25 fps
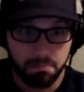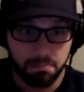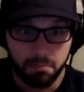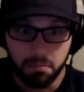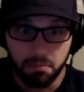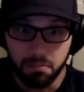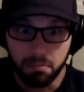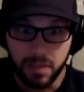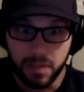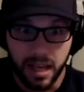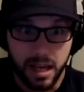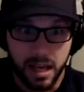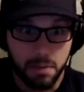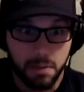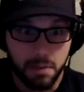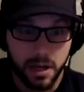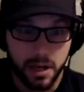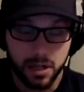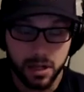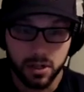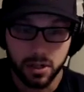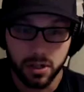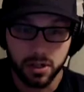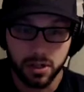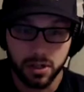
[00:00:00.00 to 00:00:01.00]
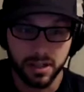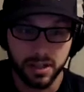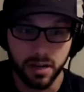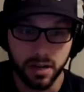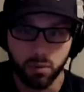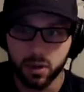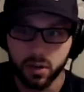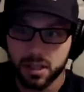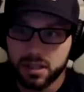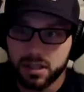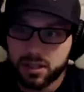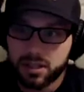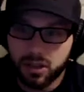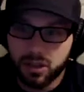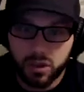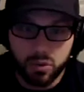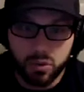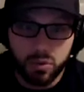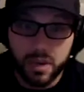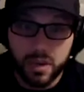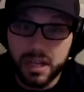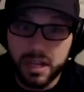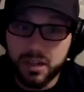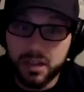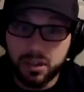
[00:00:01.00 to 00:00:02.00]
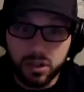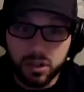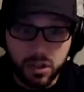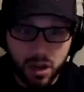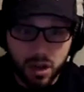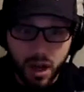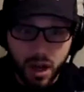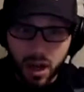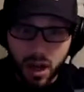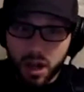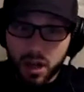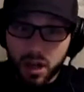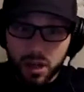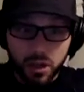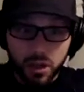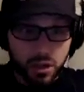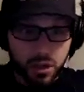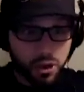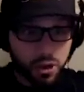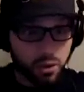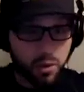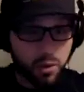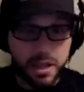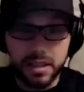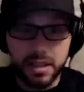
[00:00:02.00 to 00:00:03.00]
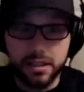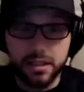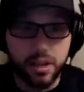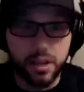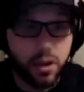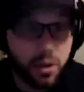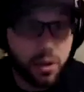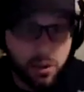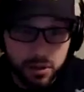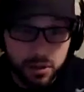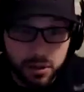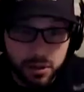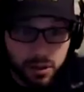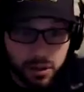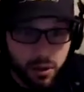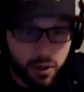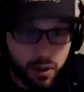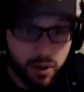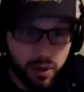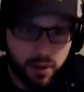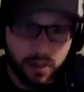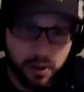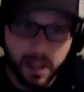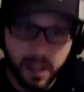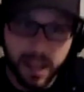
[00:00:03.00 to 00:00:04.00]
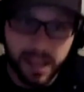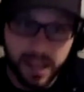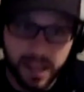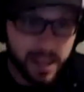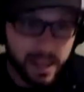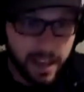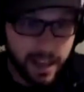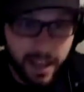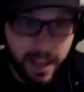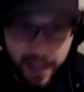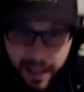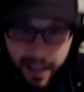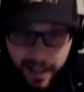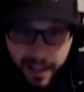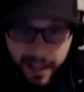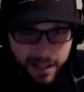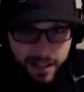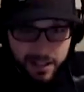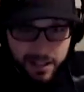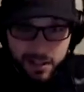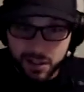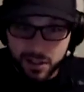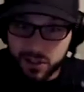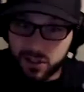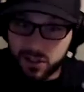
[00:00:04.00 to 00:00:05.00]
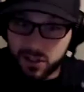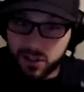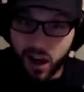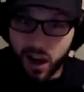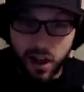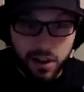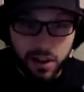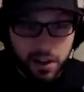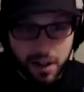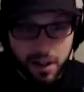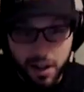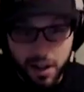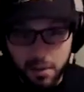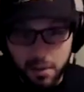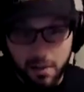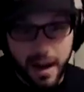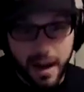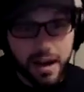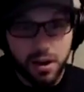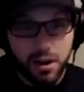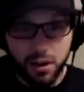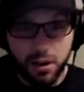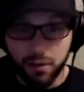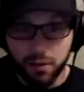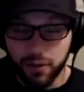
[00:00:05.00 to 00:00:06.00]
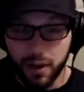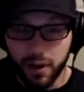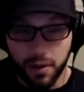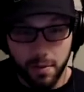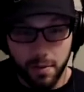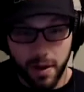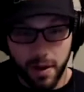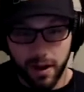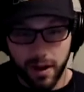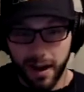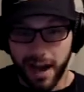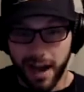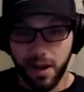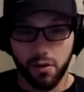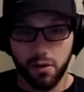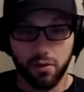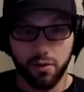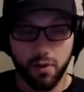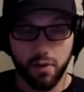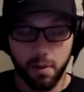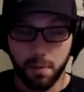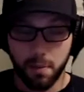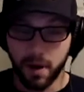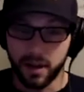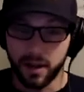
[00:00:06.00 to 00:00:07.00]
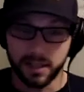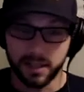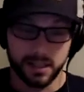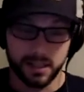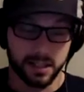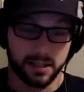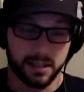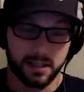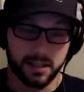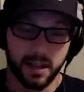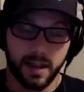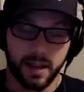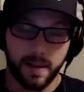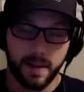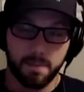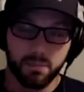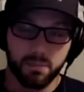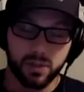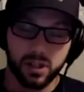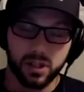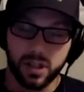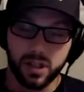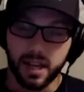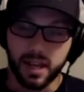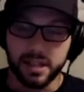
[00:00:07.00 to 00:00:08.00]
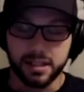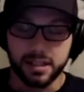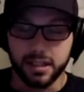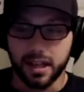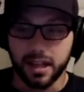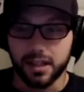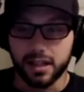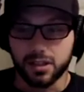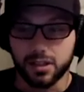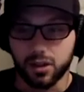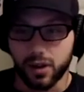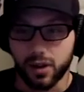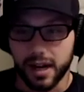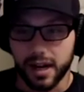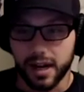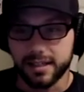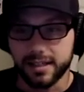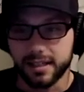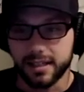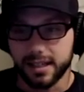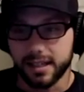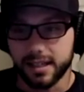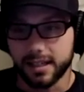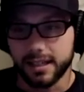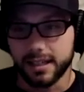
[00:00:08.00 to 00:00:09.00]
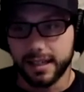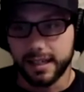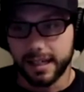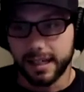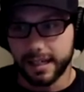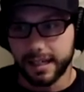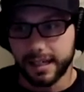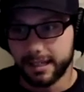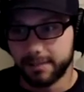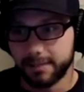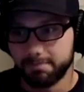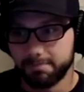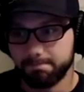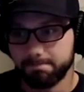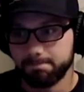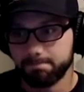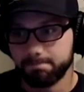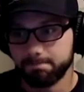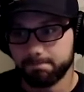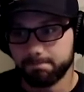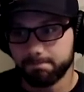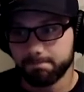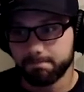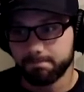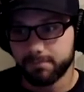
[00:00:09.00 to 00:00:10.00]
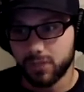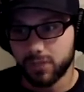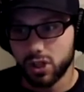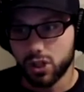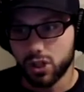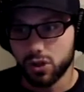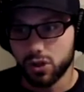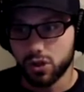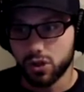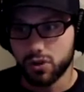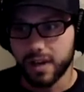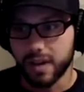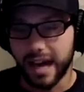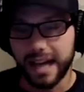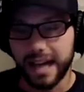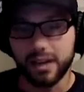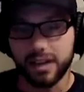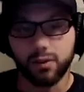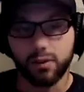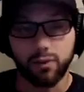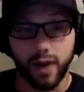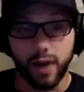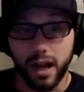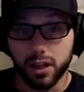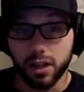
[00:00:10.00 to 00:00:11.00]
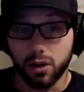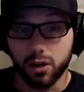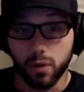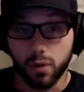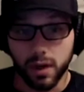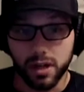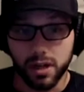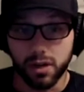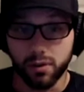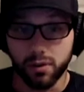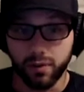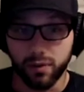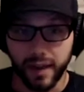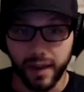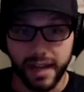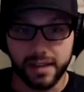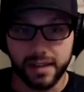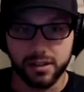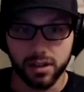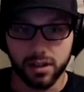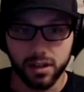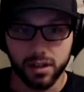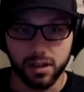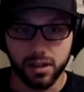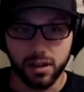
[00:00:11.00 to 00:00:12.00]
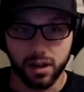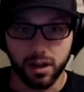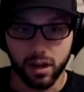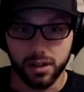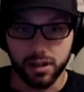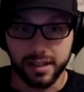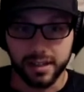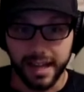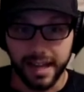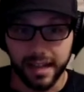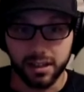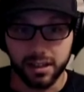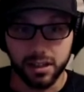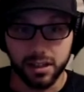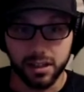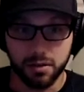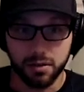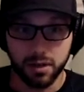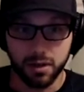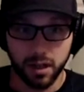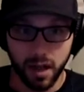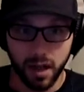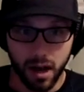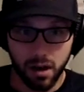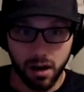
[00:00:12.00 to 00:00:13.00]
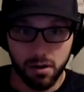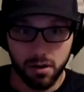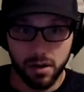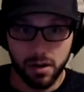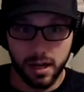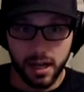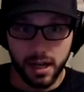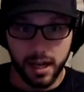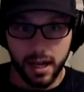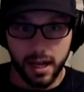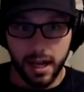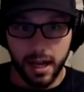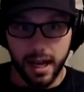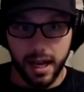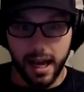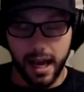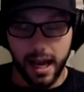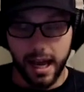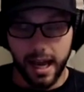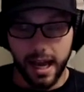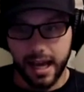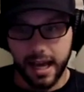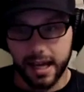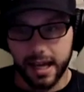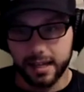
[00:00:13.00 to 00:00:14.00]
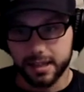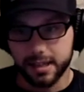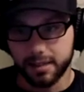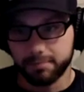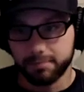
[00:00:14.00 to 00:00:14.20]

take pictures. And we're just three dudes who are like talking on a microphone about Iowa football. And it's crazy. You kind of follow where your fans are telling you to go. And